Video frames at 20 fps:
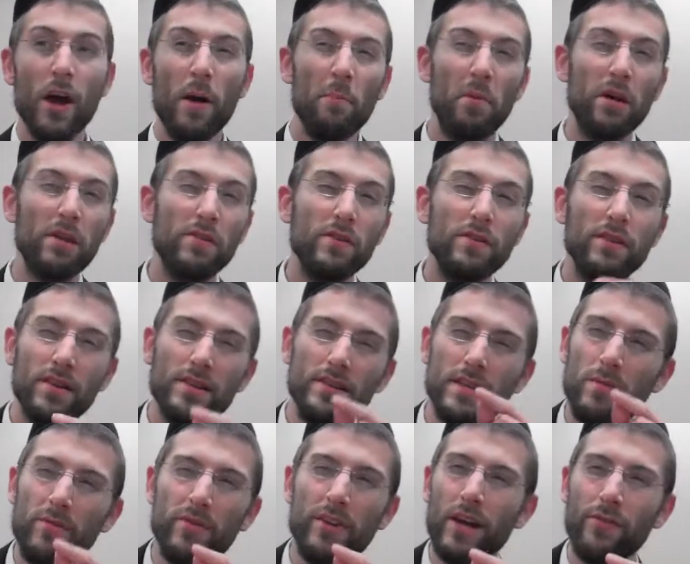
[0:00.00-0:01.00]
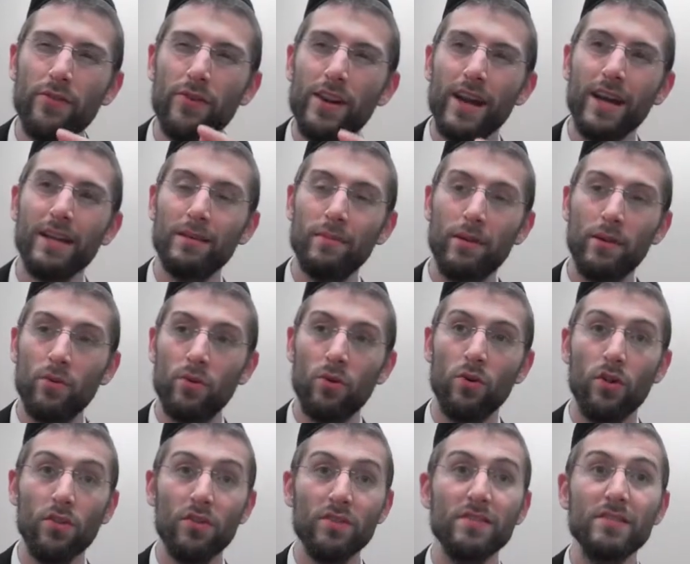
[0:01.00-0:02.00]
But if you didn't say Befanim Nechtam at
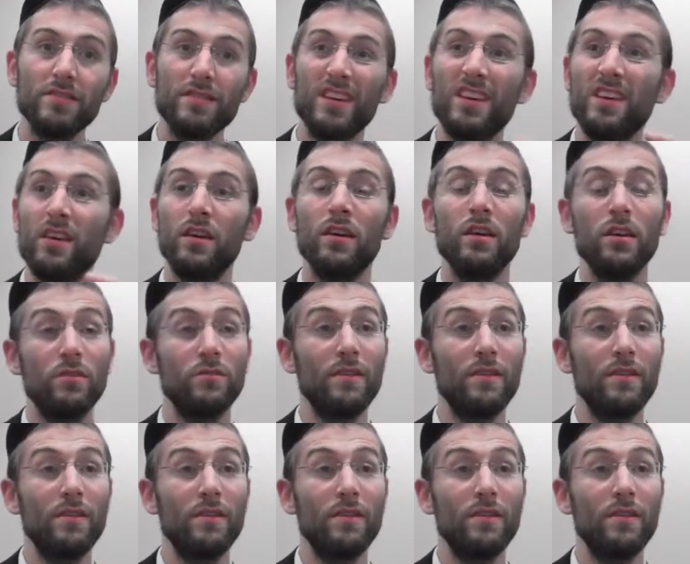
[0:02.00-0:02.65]
all, this is the key.